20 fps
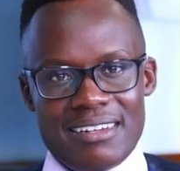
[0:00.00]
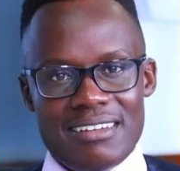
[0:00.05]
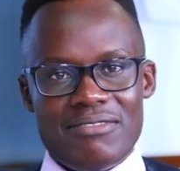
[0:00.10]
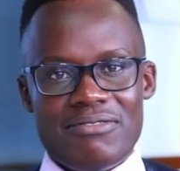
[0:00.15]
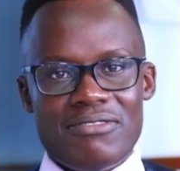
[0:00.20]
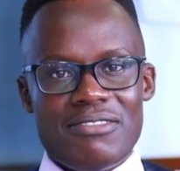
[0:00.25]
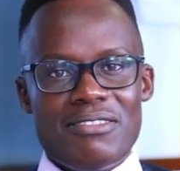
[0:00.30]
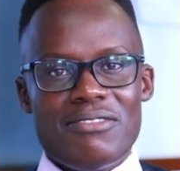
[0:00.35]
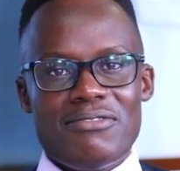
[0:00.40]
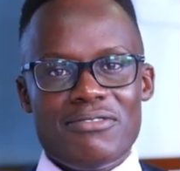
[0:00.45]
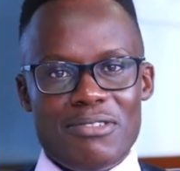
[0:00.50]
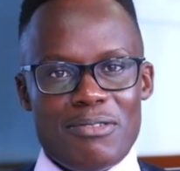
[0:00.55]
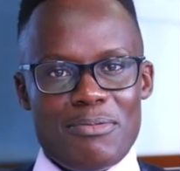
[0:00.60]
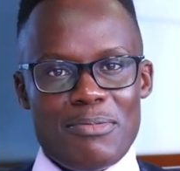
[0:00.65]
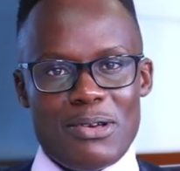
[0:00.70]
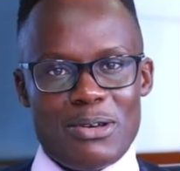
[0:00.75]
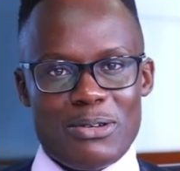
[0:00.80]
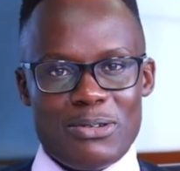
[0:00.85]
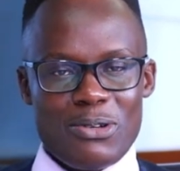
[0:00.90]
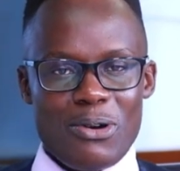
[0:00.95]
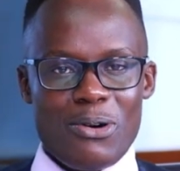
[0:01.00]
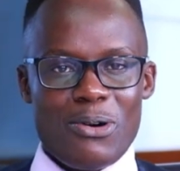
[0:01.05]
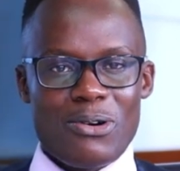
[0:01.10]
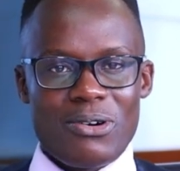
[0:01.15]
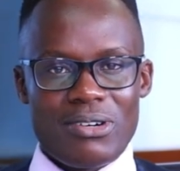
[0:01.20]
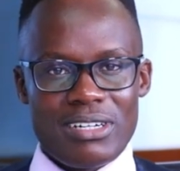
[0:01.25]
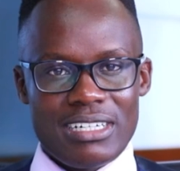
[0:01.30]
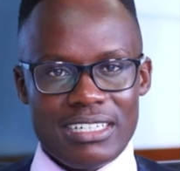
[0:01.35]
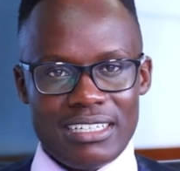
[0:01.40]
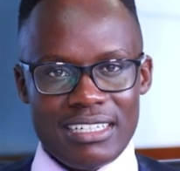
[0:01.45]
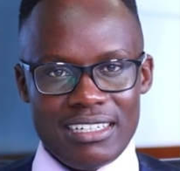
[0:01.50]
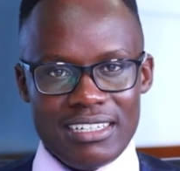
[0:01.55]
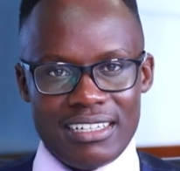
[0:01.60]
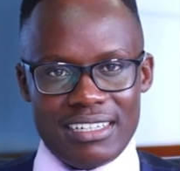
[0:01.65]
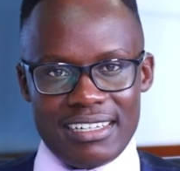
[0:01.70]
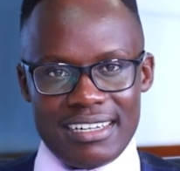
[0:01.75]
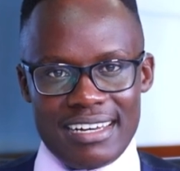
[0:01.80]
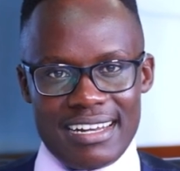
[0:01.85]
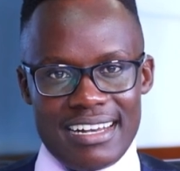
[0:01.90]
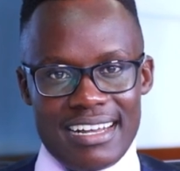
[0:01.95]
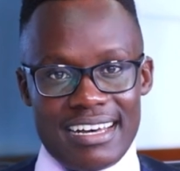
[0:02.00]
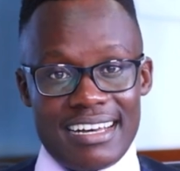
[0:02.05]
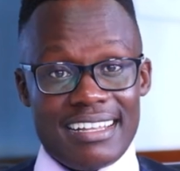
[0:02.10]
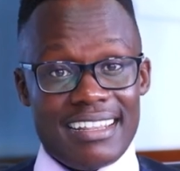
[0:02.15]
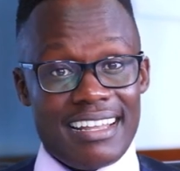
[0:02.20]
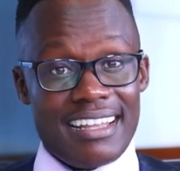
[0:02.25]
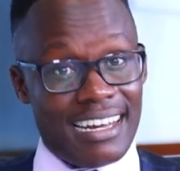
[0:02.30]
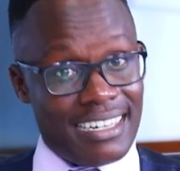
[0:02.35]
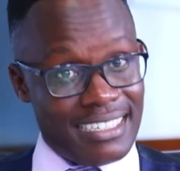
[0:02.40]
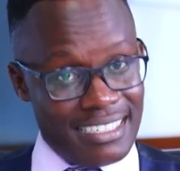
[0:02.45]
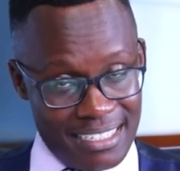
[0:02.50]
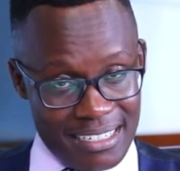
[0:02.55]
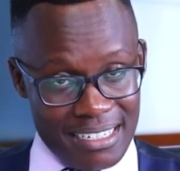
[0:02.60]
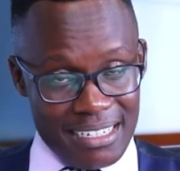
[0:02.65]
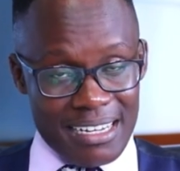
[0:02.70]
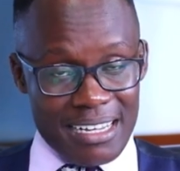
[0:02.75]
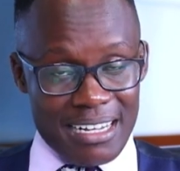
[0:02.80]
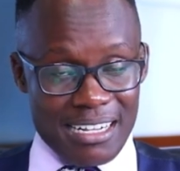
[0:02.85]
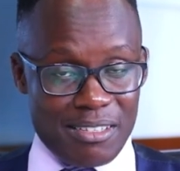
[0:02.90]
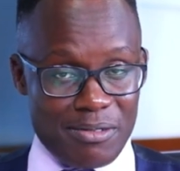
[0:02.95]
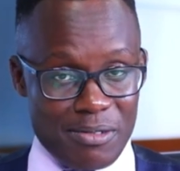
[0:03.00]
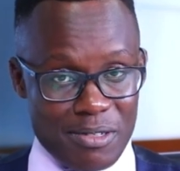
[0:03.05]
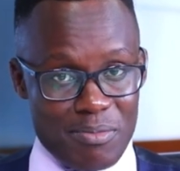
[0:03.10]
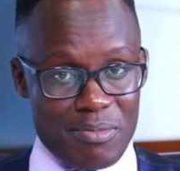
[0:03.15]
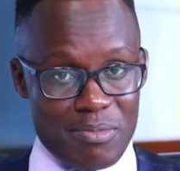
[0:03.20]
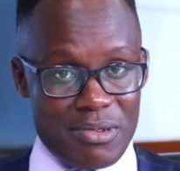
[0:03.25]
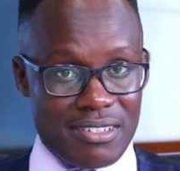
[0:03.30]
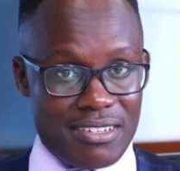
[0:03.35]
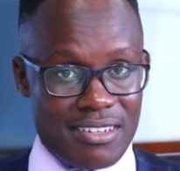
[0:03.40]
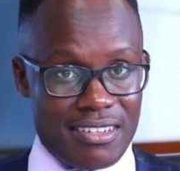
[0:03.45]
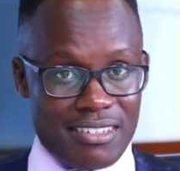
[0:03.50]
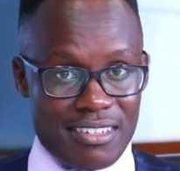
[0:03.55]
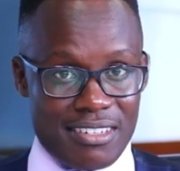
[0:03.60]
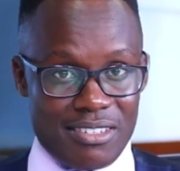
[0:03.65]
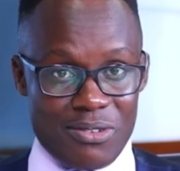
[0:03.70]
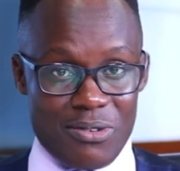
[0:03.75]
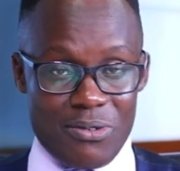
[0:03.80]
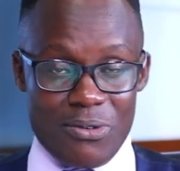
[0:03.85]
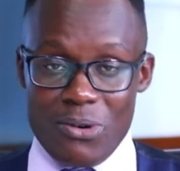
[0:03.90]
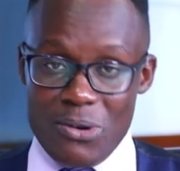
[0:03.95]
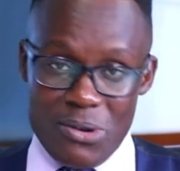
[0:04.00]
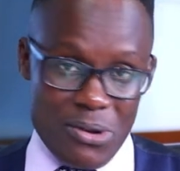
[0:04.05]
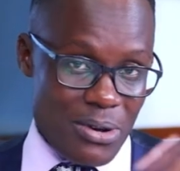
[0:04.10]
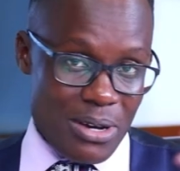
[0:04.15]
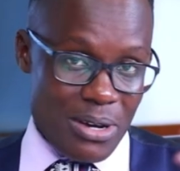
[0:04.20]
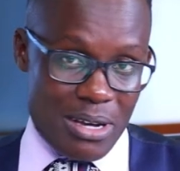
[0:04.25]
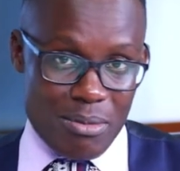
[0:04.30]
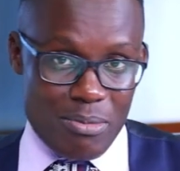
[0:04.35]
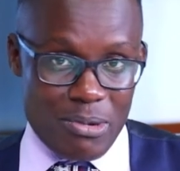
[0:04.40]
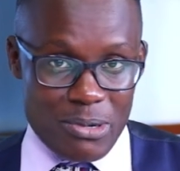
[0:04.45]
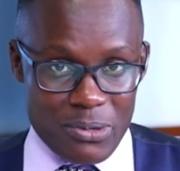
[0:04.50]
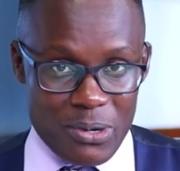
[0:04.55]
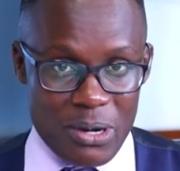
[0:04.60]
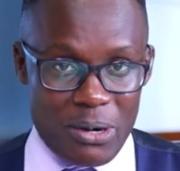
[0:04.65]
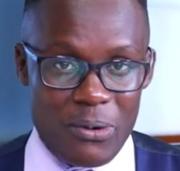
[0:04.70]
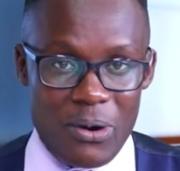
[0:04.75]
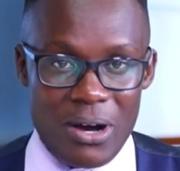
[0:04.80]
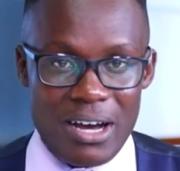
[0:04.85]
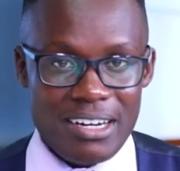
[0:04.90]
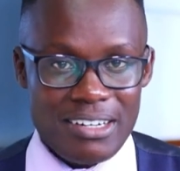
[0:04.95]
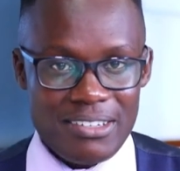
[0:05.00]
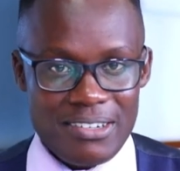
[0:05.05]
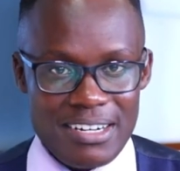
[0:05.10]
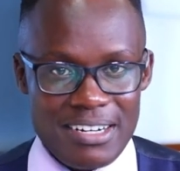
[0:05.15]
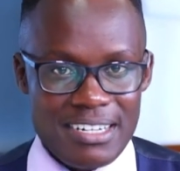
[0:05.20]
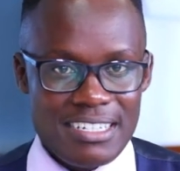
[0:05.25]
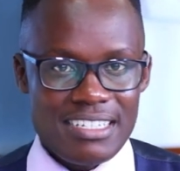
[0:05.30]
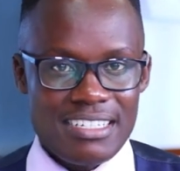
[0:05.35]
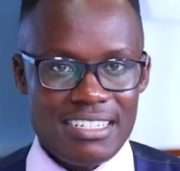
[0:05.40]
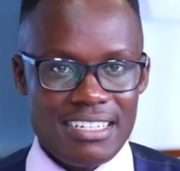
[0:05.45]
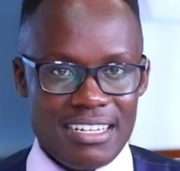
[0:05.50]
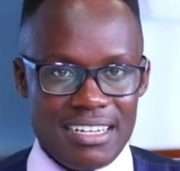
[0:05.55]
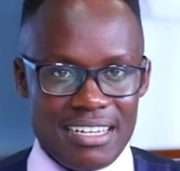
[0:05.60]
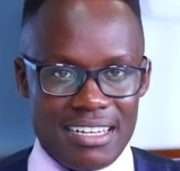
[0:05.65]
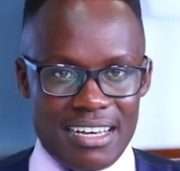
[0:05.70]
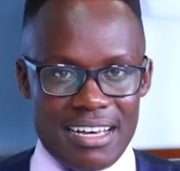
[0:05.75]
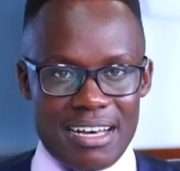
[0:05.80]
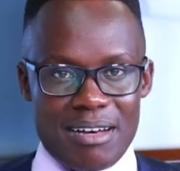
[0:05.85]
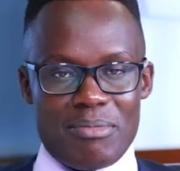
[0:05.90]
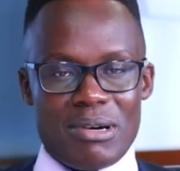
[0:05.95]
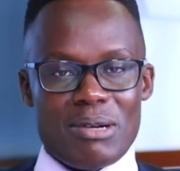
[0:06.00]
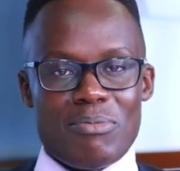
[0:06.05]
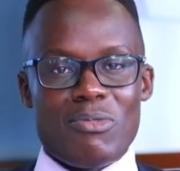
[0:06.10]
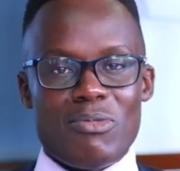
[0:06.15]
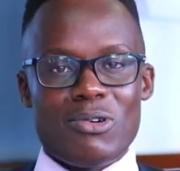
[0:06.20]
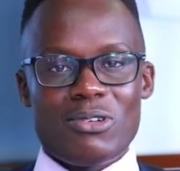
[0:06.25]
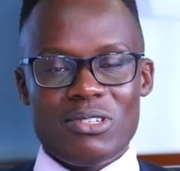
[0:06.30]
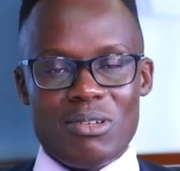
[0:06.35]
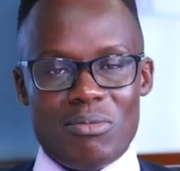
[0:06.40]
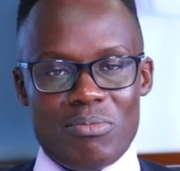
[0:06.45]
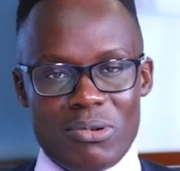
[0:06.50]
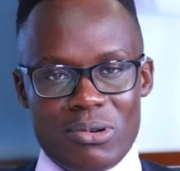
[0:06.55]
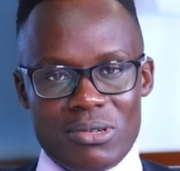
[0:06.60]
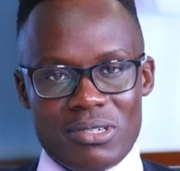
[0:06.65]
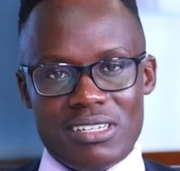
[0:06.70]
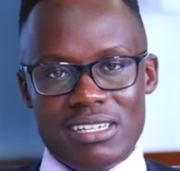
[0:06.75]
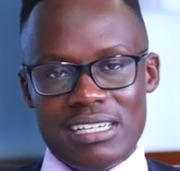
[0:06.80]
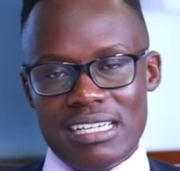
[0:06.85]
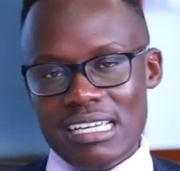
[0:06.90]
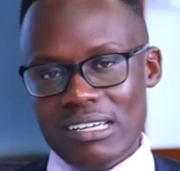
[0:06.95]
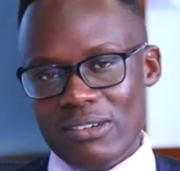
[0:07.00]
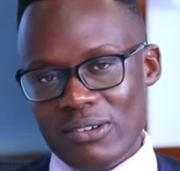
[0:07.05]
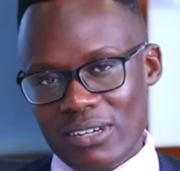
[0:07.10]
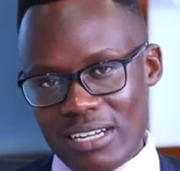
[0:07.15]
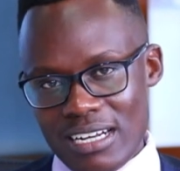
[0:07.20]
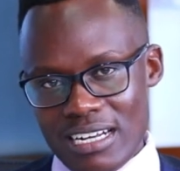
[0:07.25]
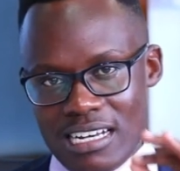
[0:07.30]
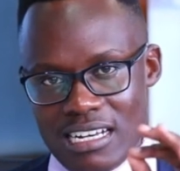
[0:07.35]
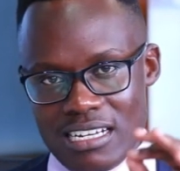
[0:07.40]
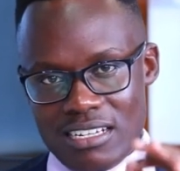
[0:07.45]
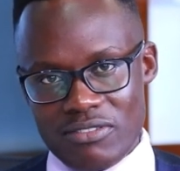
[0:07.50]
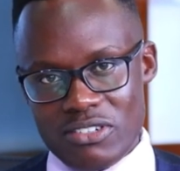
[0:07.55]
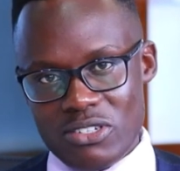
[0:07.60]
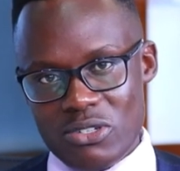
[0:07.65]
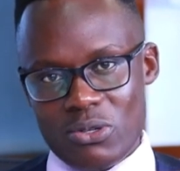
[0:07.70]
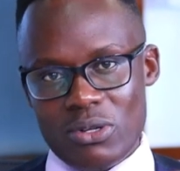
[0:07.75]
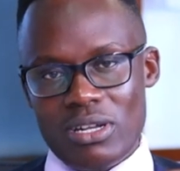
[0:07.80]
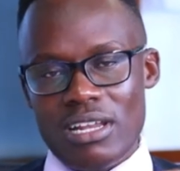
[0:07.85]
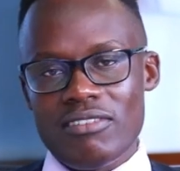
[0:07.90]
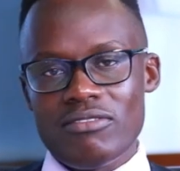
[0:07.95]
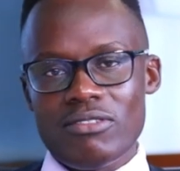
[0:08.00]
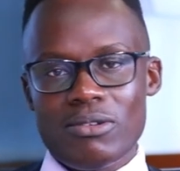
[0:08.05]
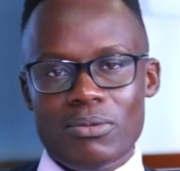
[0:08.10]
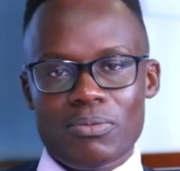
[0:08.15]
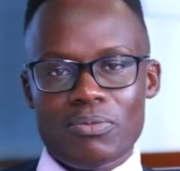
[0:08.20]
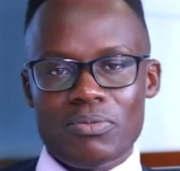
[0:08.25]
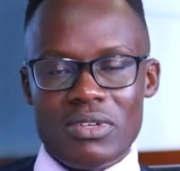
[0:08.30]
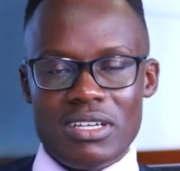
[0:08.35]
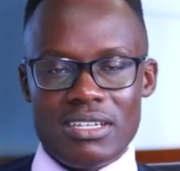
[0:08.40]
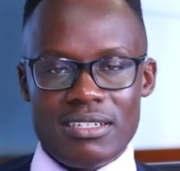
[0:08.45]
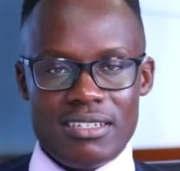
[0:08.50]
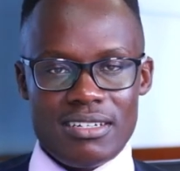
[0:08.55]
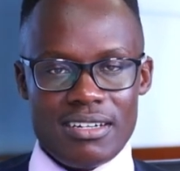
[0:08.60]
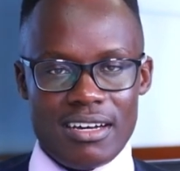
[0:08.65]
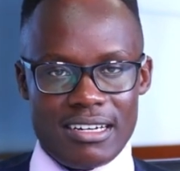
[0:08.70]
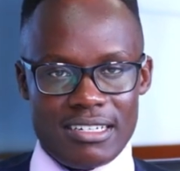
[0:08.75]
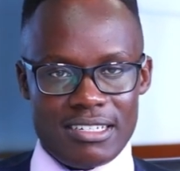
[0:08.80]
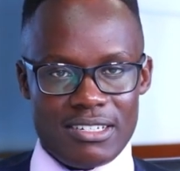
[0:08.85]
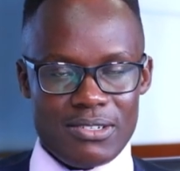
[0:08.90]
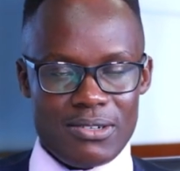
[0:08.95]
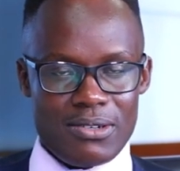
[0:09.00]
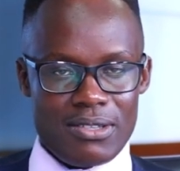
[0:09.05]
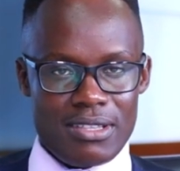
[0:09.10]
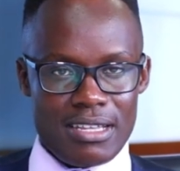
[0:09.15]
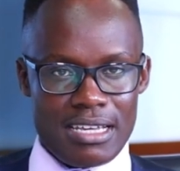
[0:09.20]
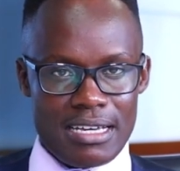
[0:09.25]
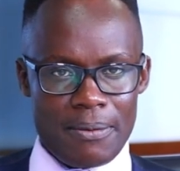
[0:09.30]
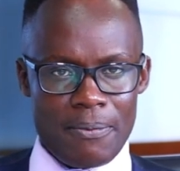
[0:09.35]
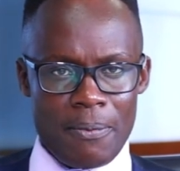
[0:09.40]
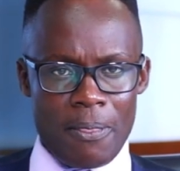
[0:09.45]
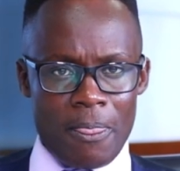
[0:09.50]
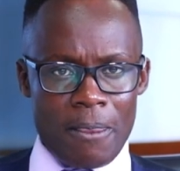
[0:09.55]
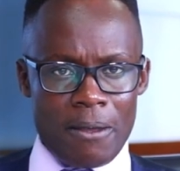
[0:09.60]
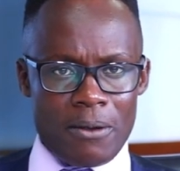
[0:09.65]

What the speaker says: different from your scoring. And that helps businesses grow, you're able to acquire credit. But most importantly, on an individual level, he starts on the,